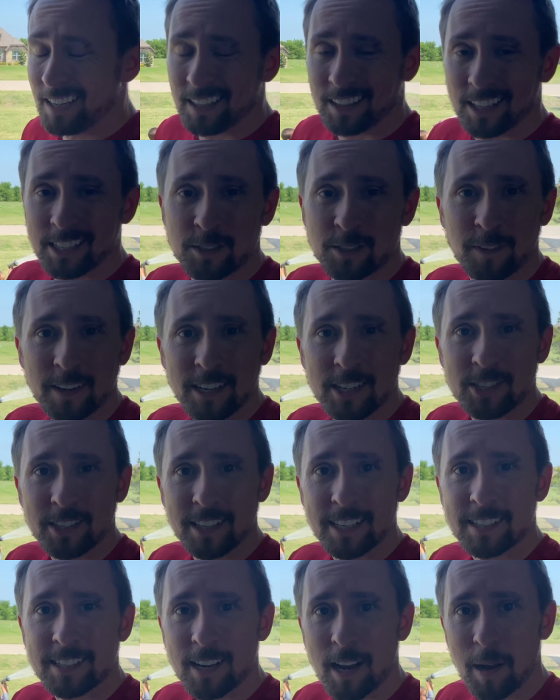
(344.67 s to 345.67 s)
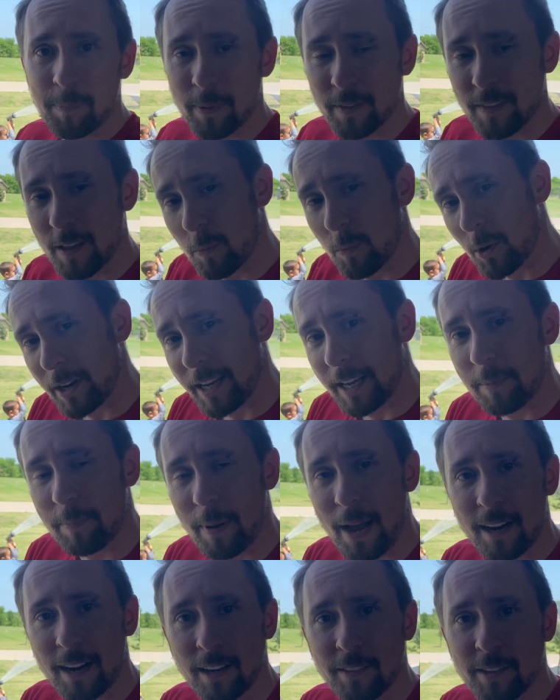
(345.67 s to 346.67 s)
let's finish this up and then we'll get it
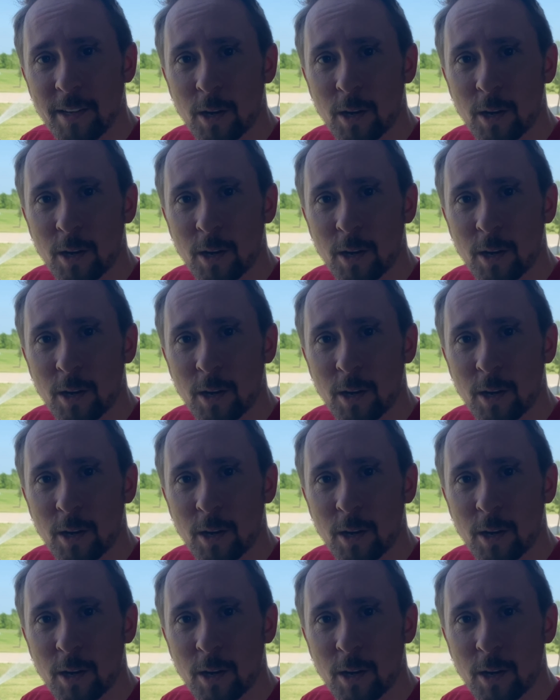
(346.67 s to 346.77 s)
back on